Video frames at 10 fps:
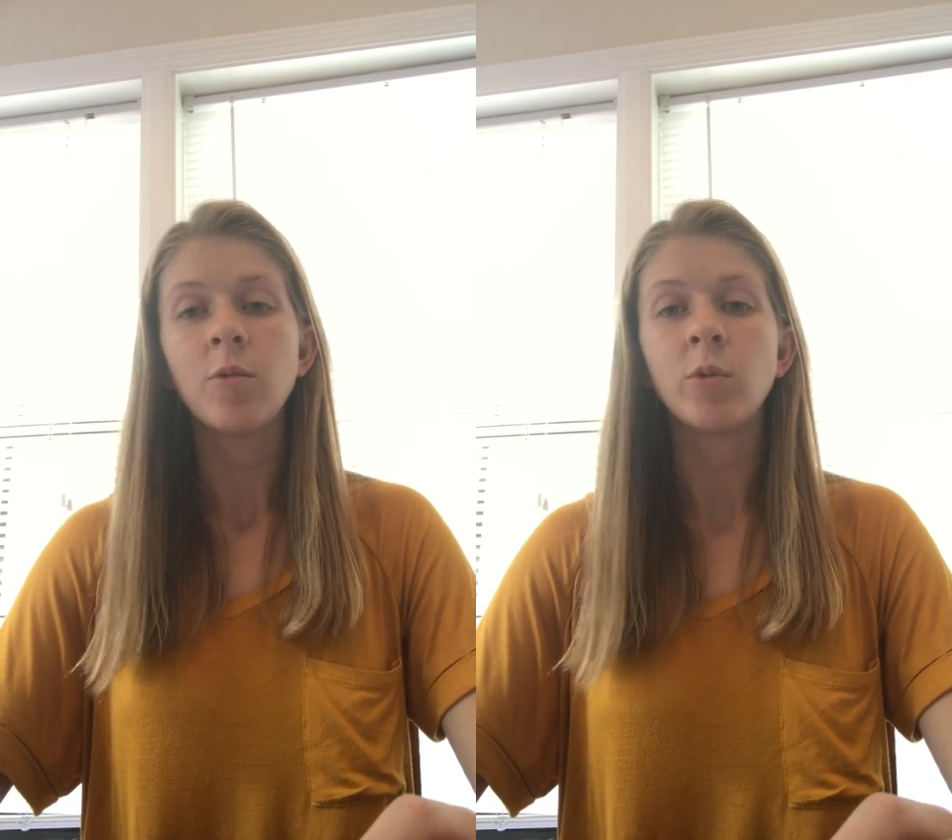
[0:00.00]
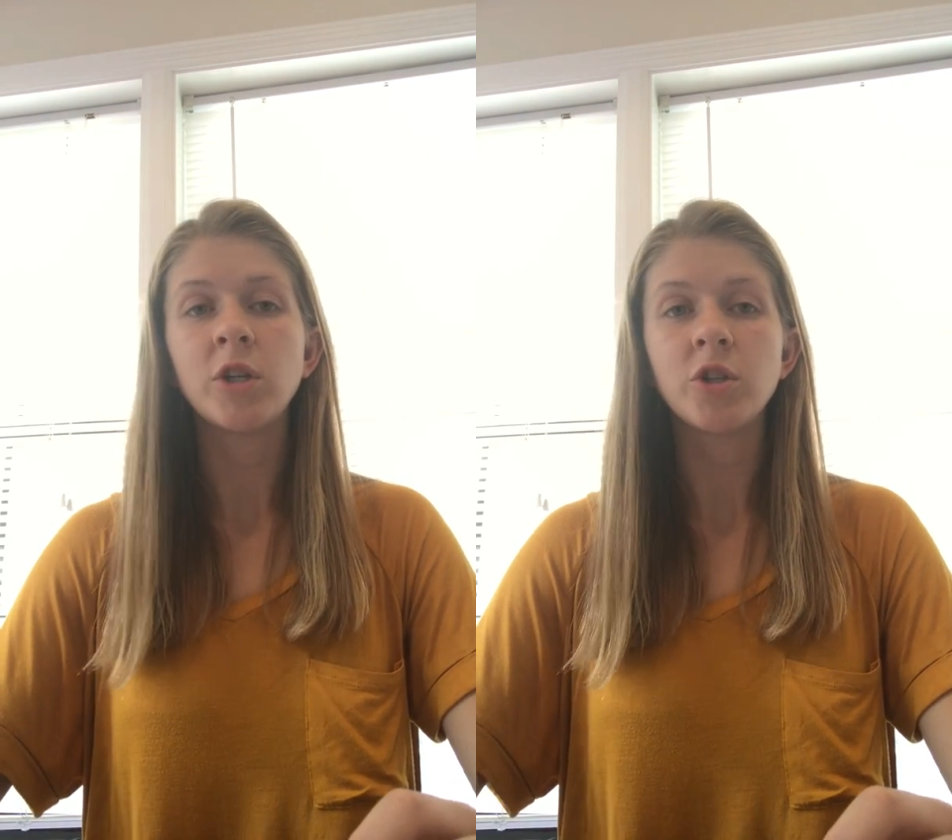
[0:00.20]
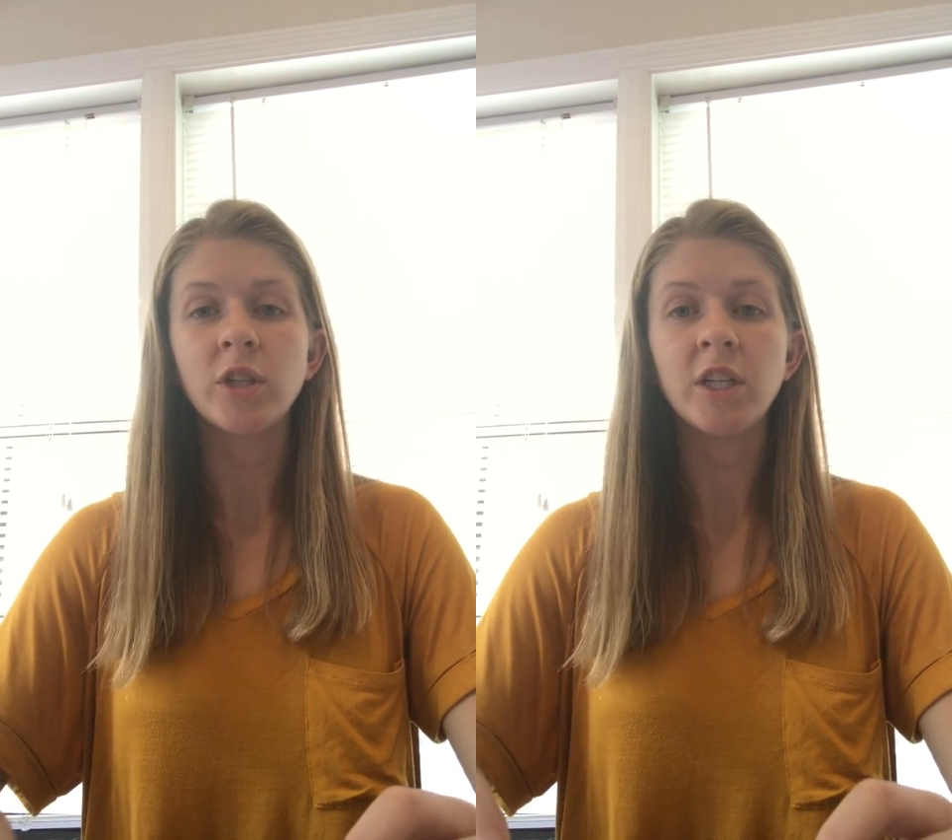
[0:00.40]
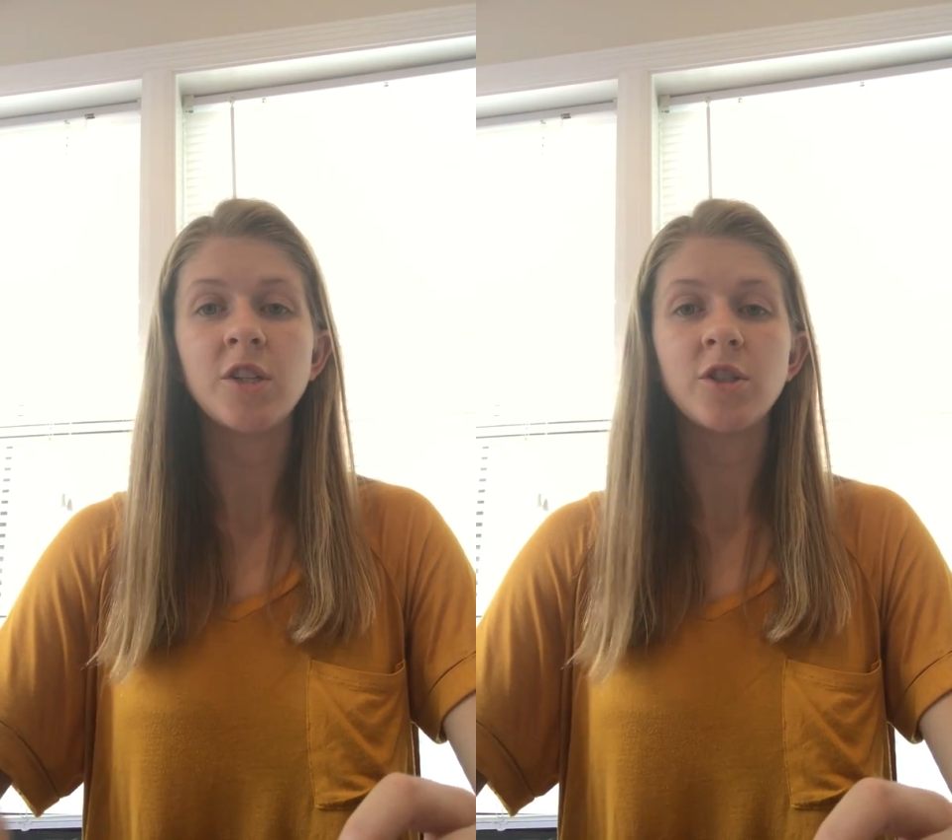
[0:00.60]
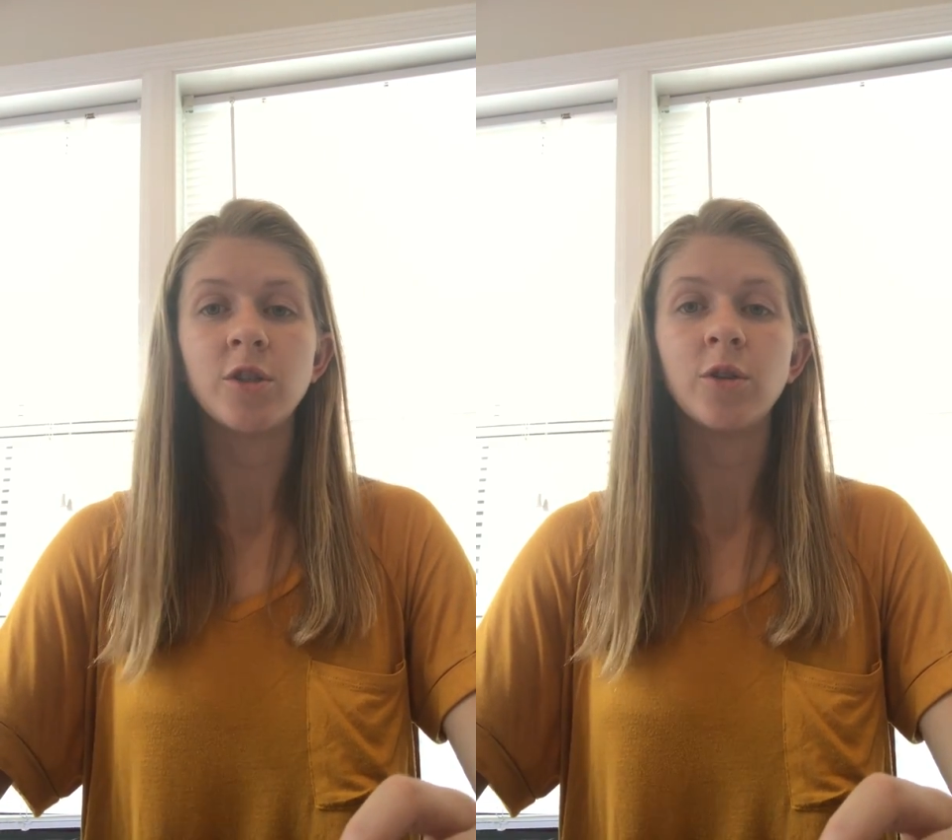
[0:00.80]
which
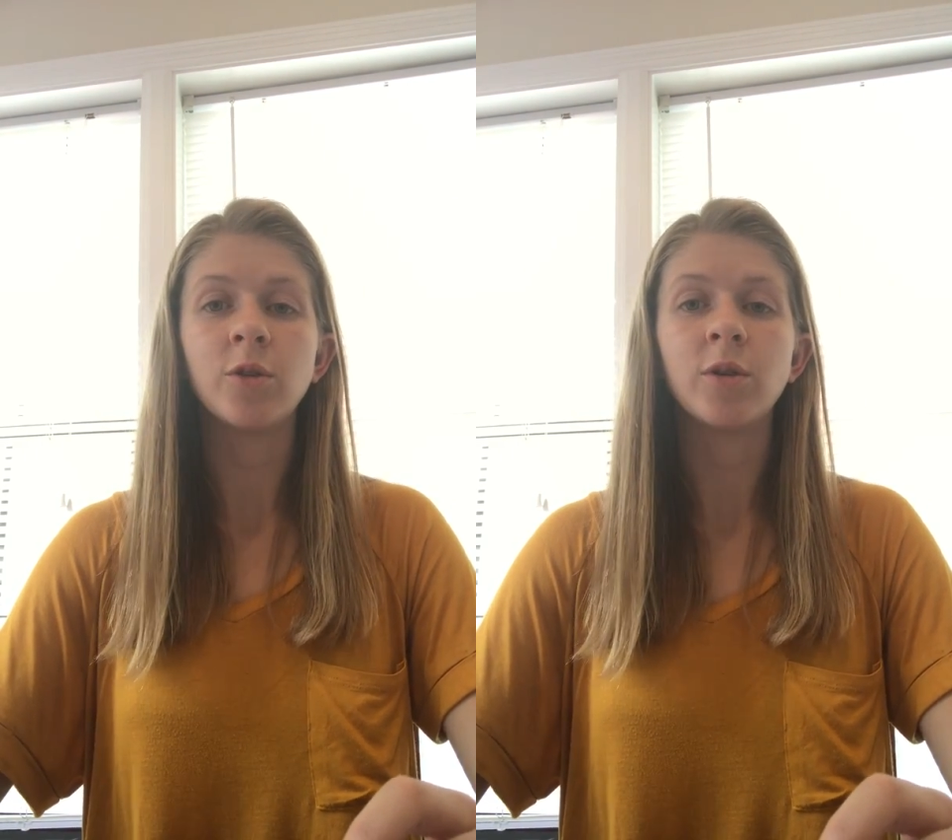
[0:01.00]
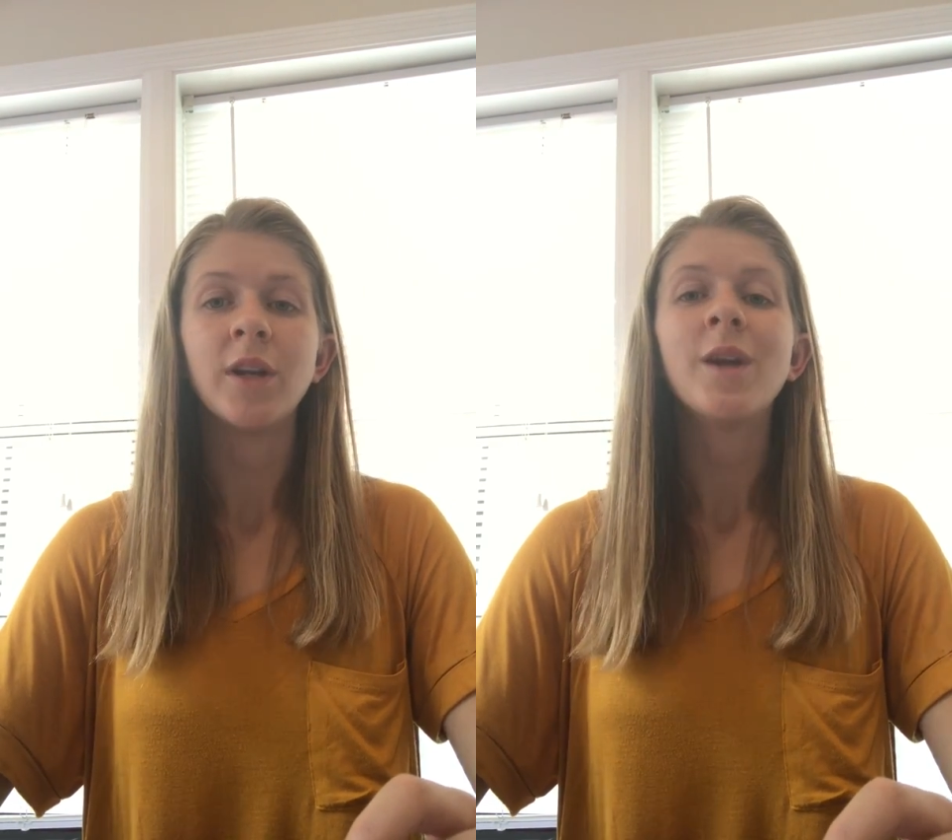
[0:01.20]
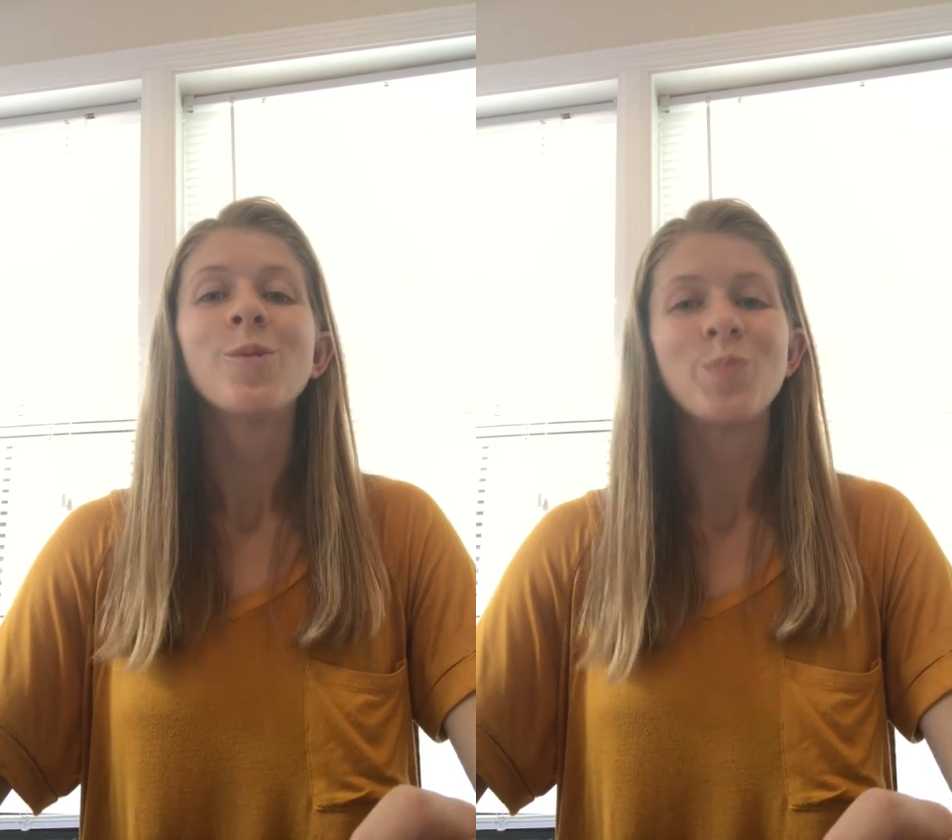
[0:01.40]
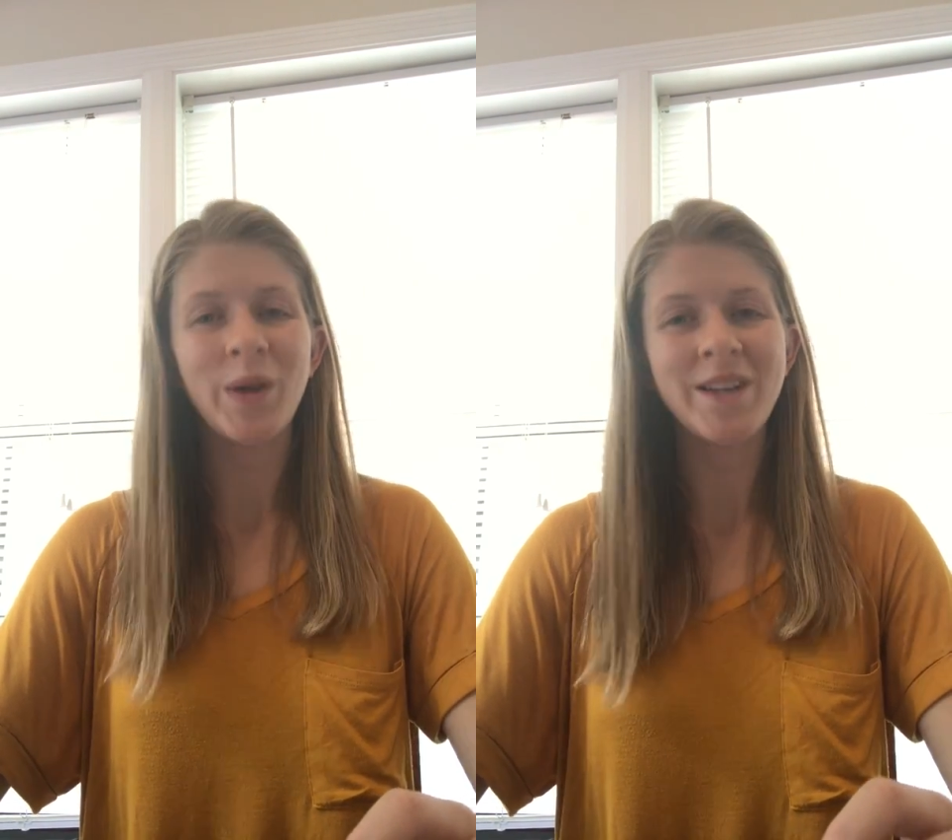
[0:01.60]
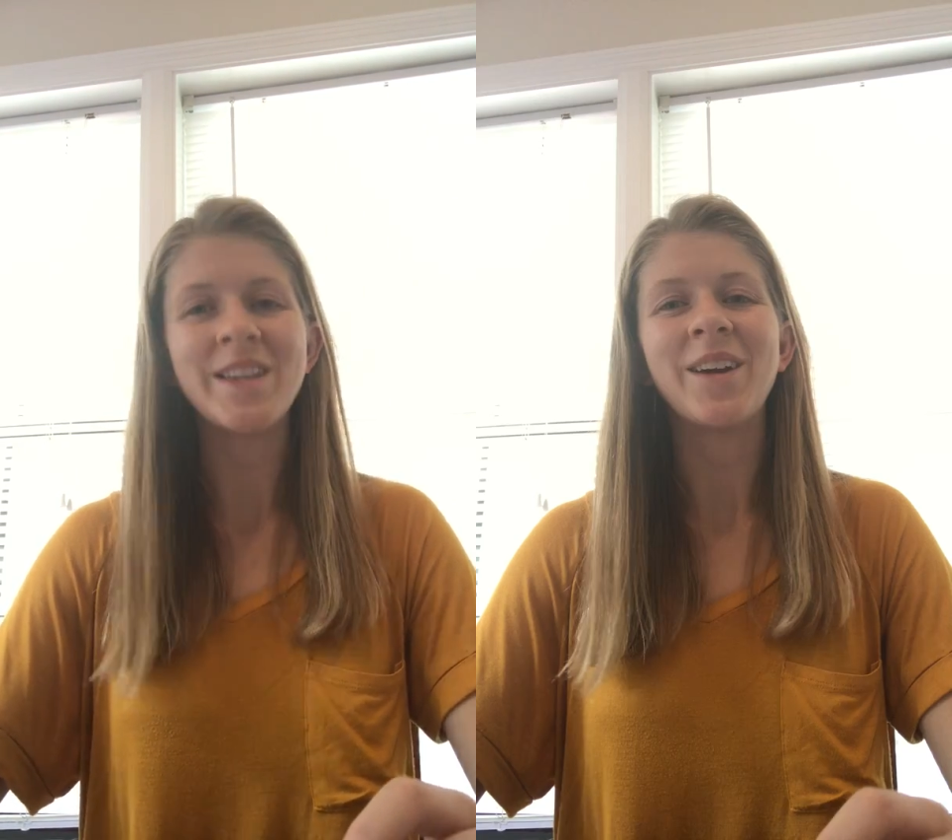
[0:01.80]
leads to
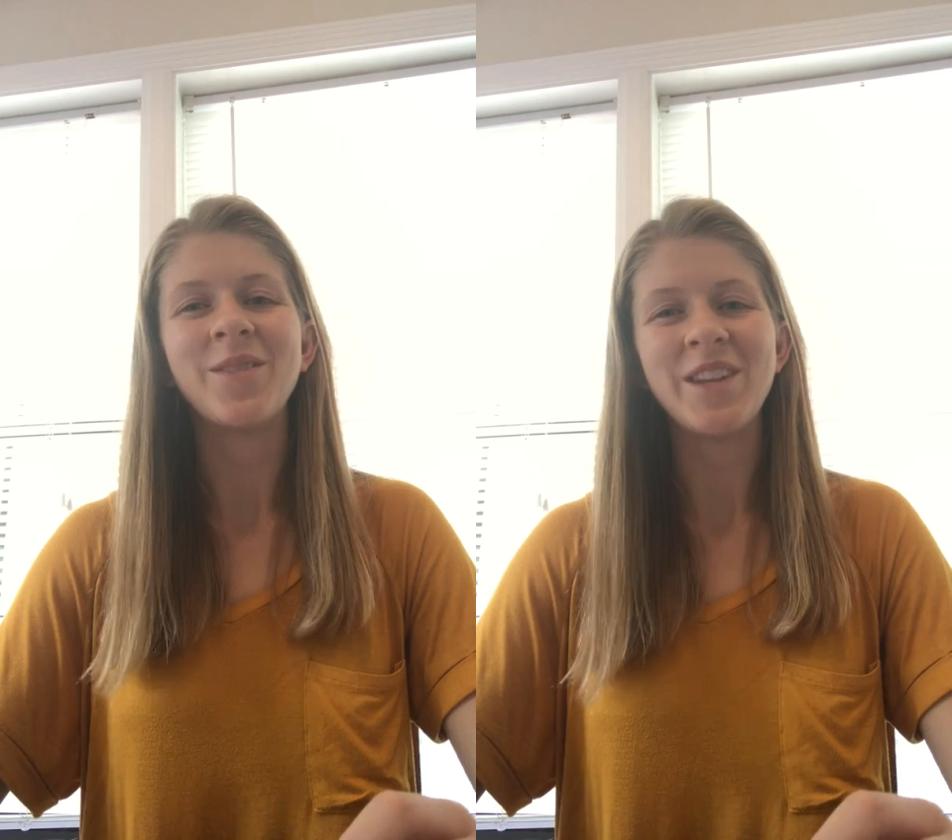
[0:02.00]
breakdown